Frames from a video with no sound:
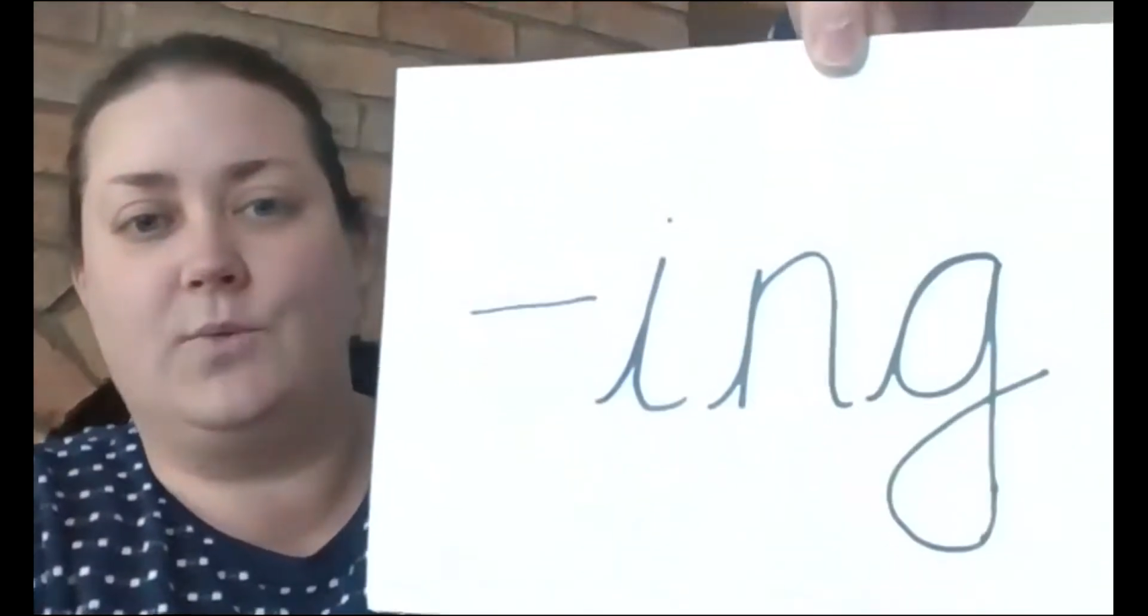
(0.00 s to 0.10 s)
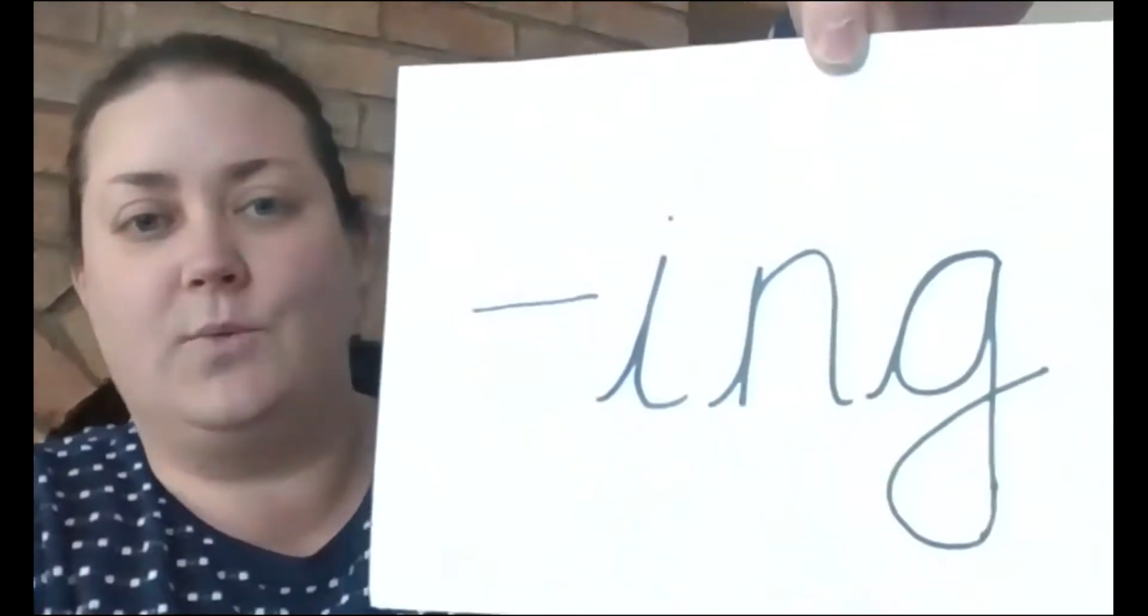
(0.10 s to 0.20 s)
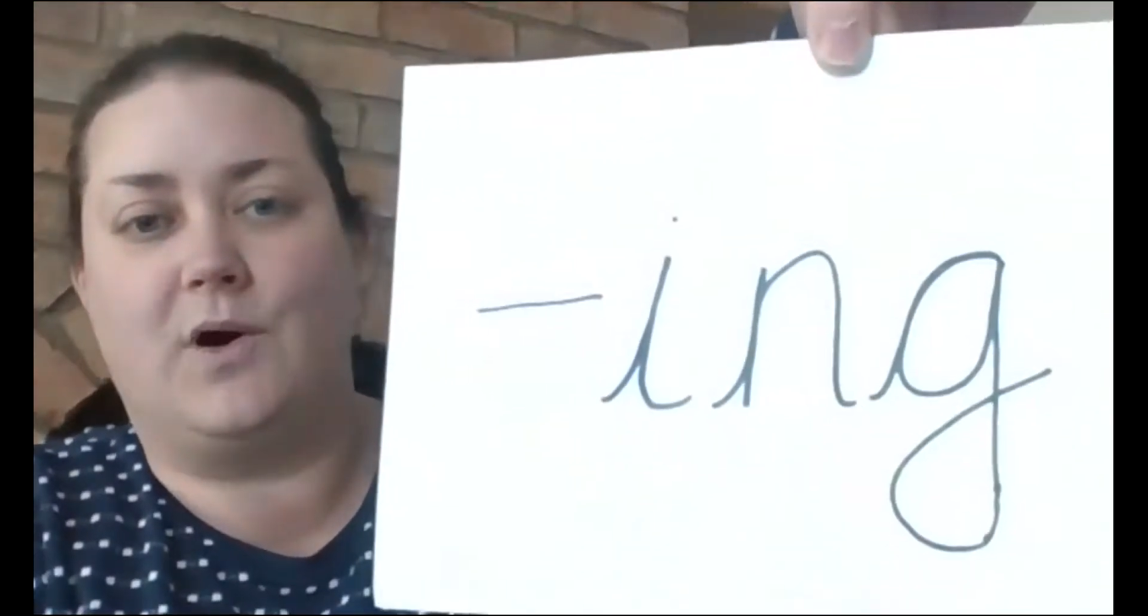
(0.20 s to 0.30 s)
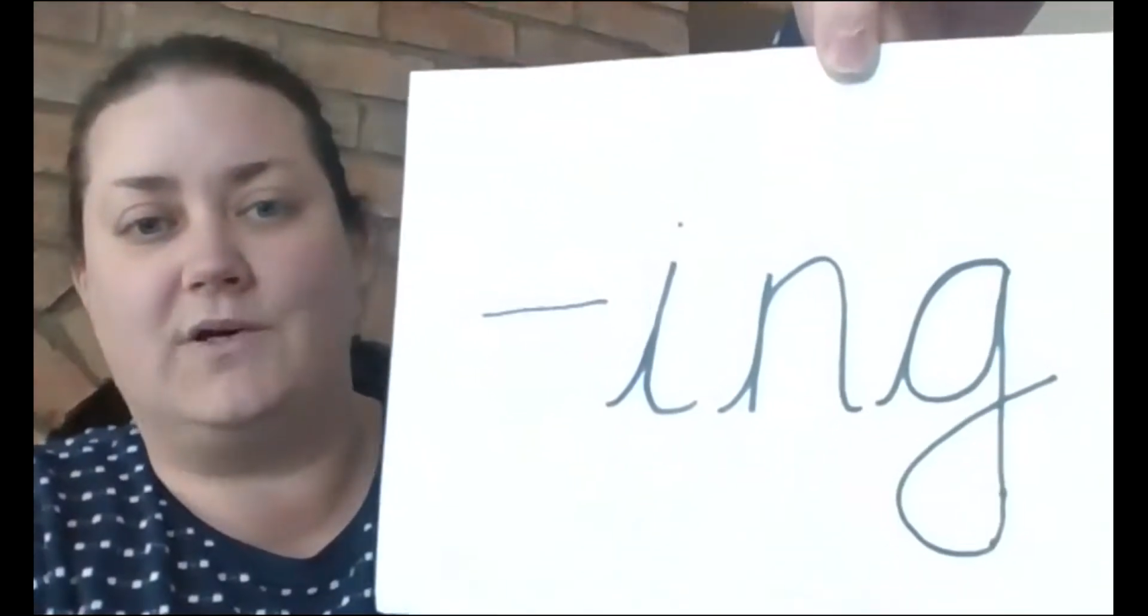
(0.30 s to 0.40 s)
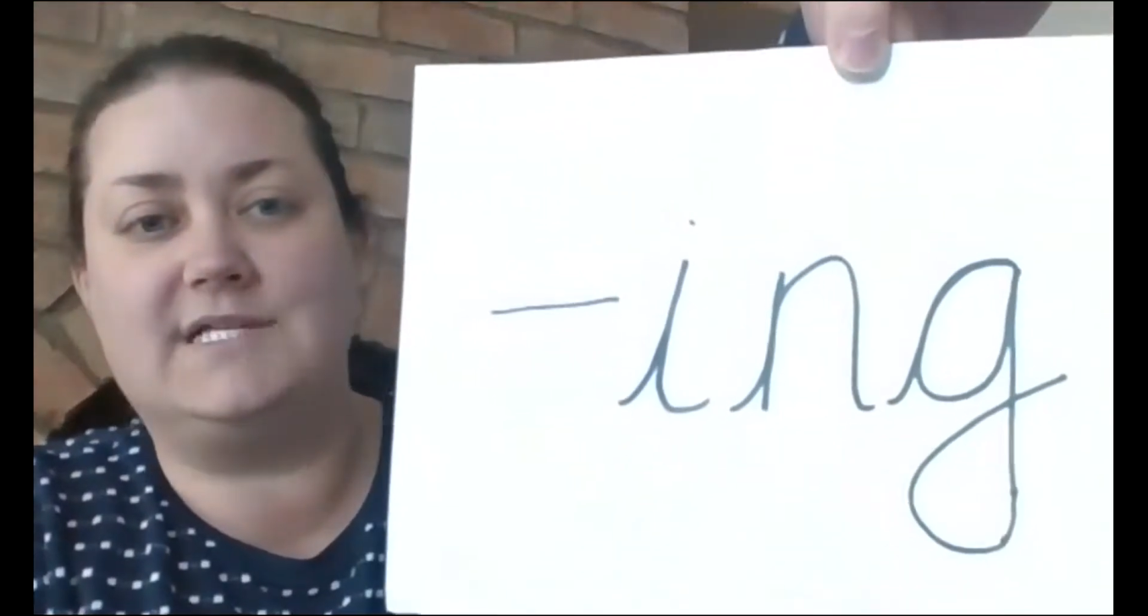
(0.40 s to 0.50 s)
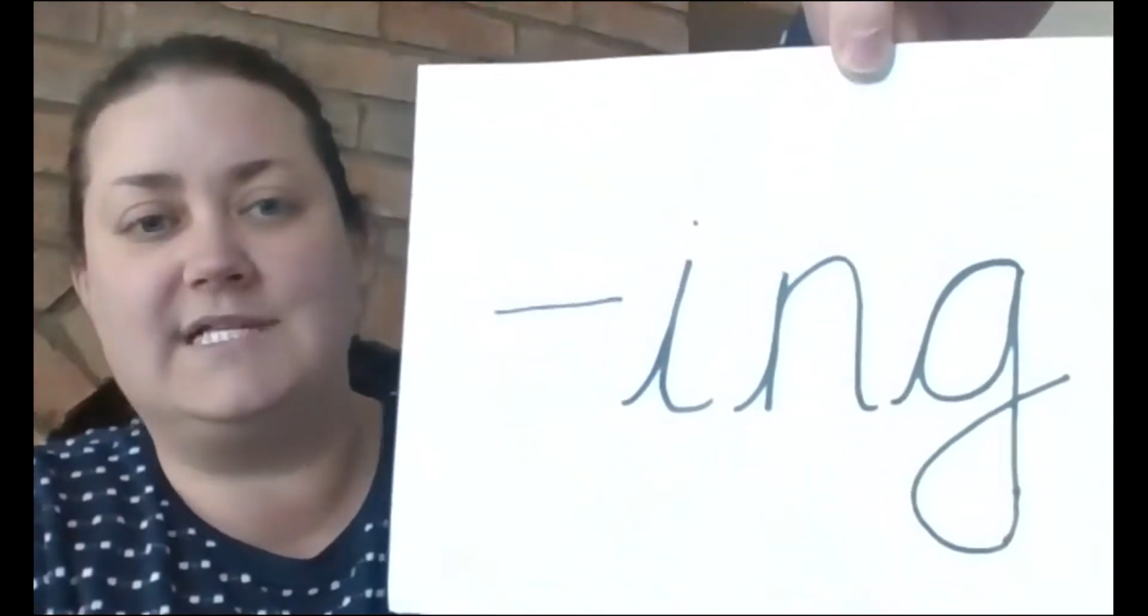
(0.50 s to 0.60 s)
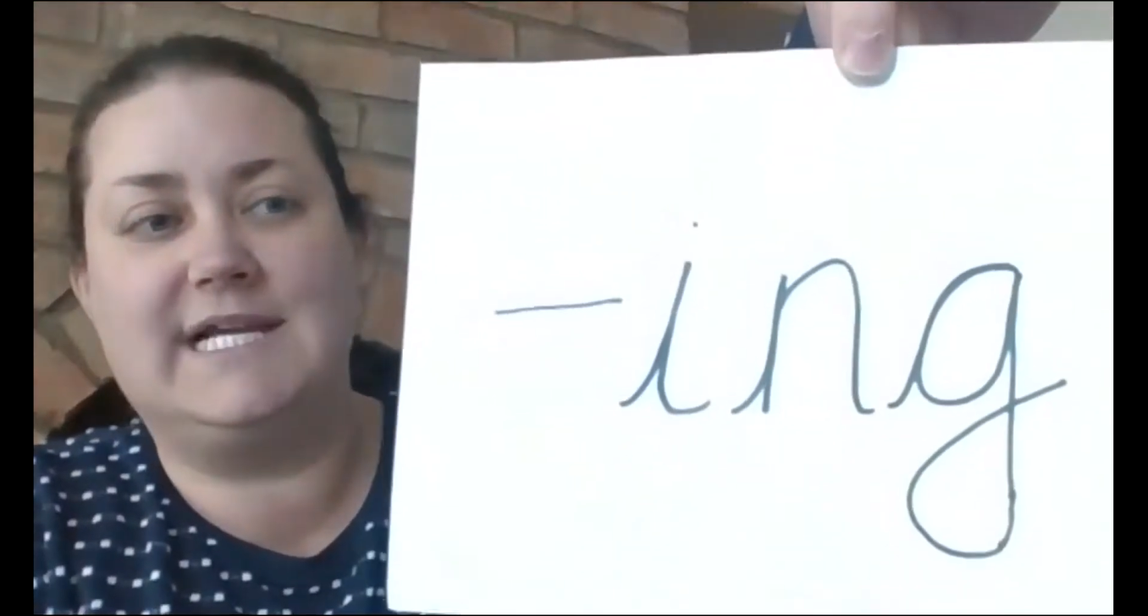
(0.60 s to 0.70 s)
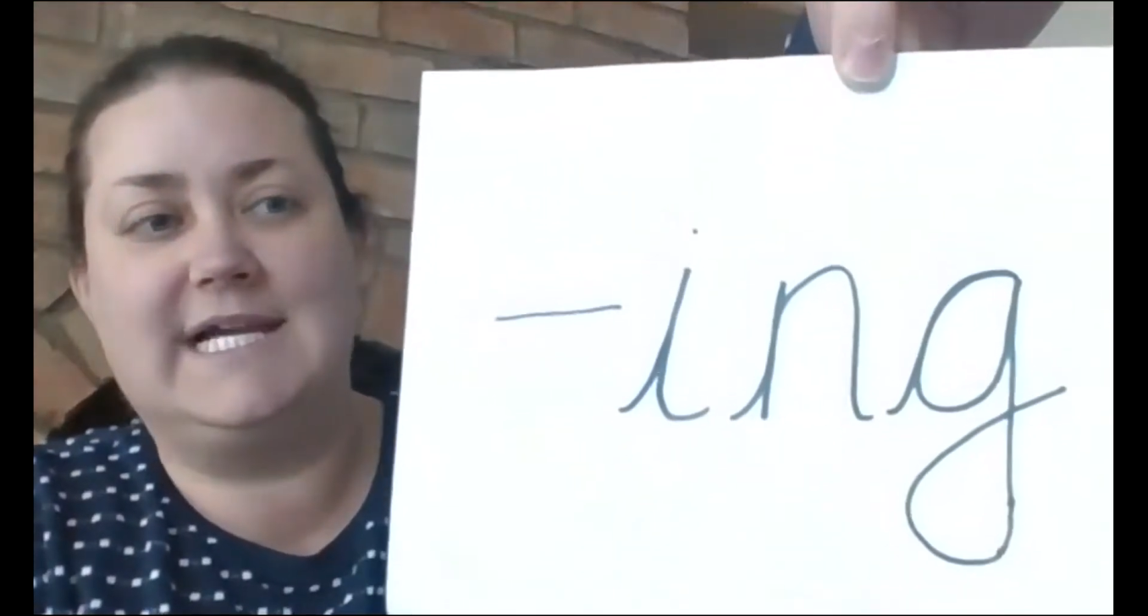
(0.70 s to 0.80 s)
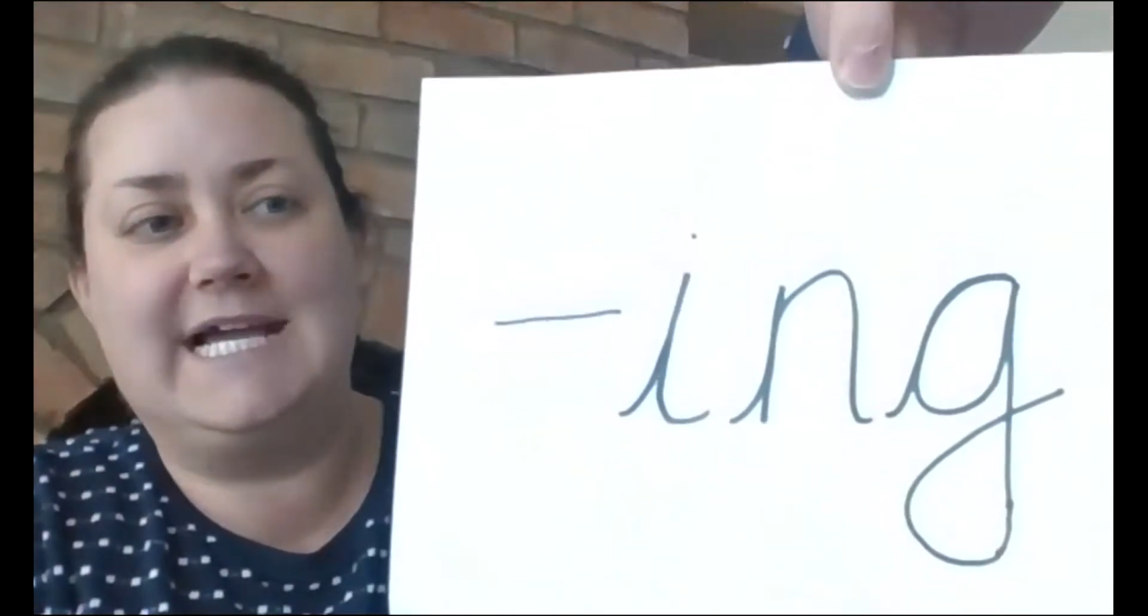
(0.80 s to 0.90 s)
was